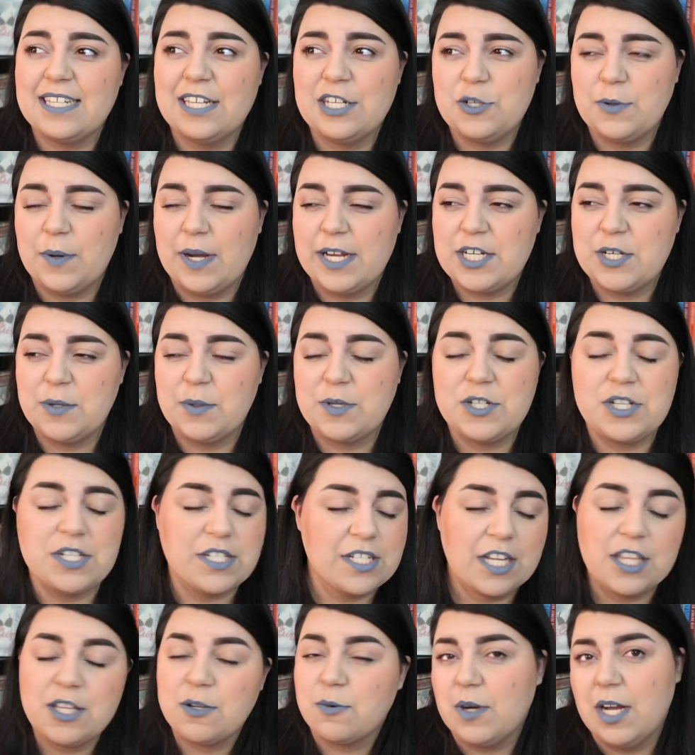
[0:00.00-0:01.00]
situation where
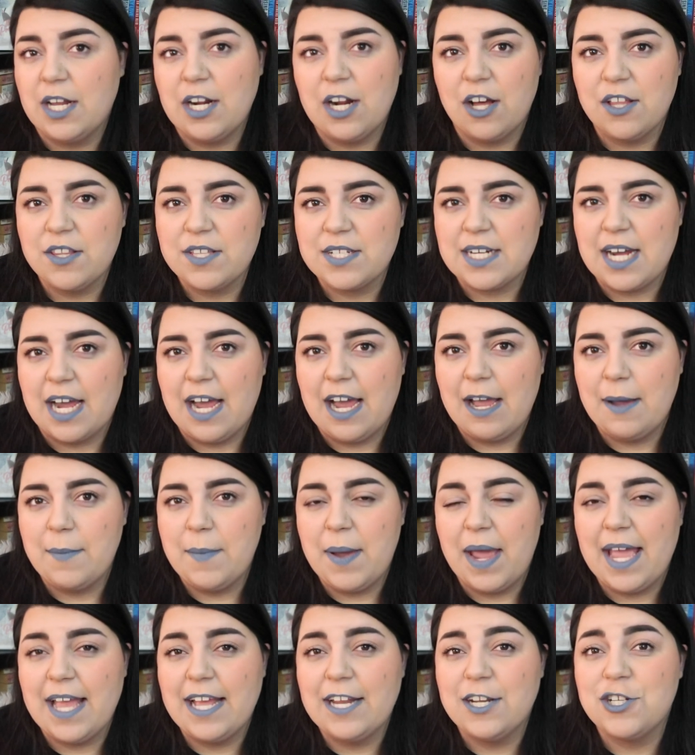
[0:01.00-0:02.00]
she's on the run all the
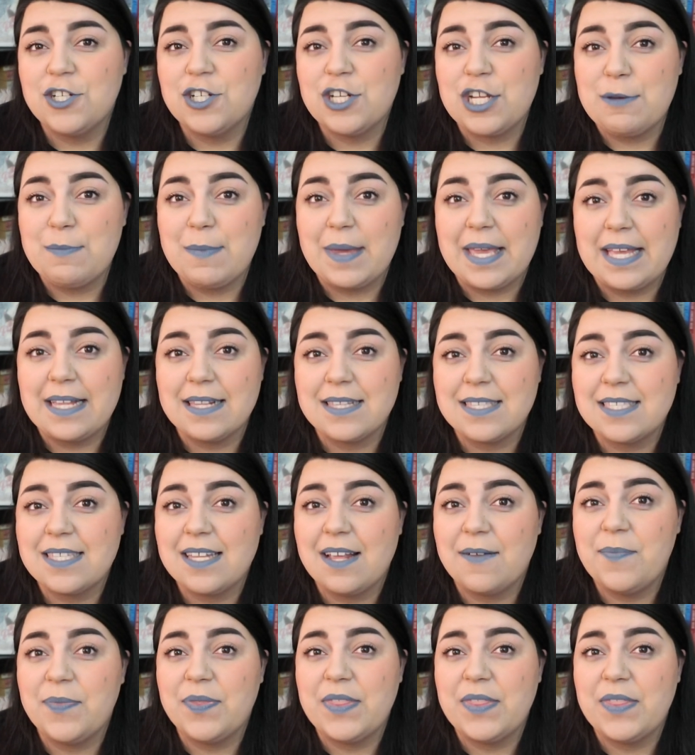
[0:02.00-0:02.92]
time and she meets